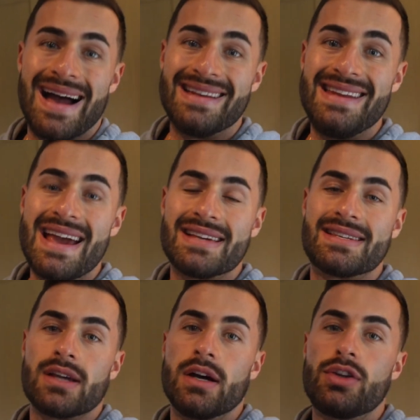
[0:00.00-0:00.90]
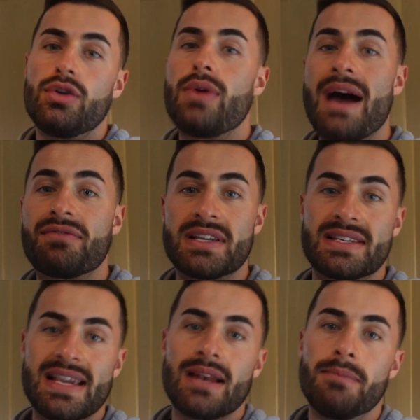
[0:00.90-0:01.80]
And yes, I do have the
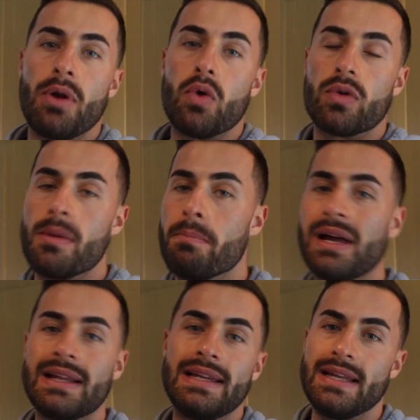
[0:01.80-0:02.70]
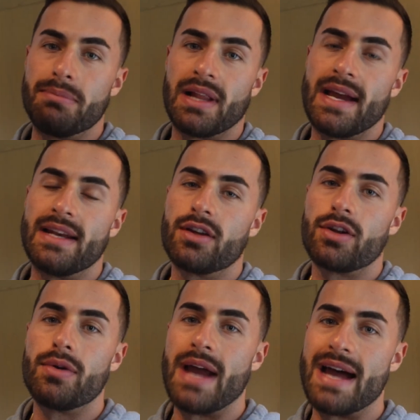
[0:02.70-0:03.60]
salad bowl completely plain. I
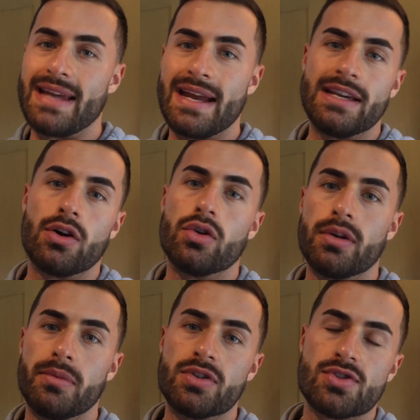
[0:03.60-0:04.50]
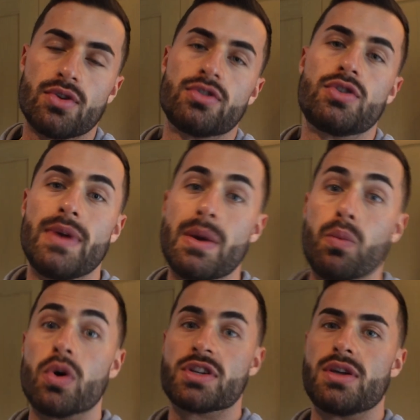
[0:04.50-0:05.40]
don't add any condiments onto it
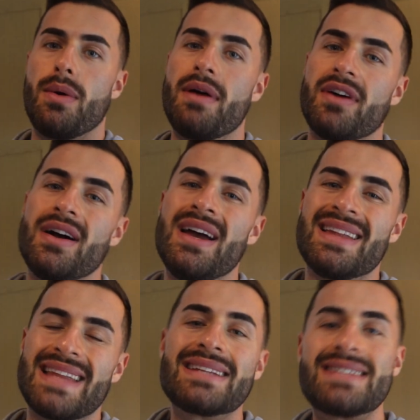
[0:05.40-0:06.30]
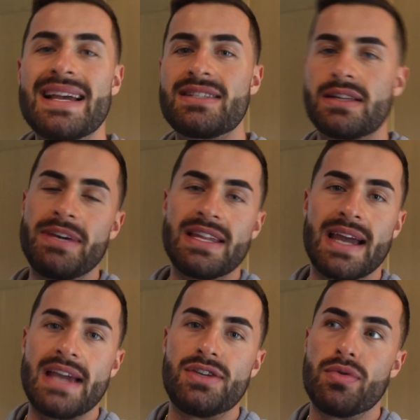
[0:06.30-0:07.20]
whatsoever. That tends to be the
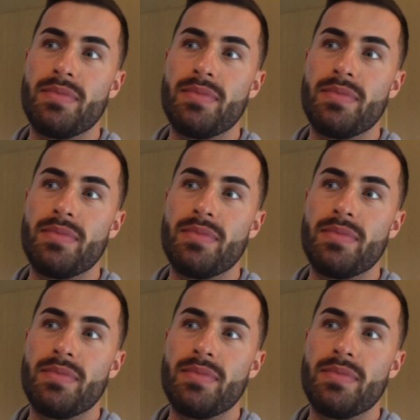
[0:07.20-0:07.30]
case with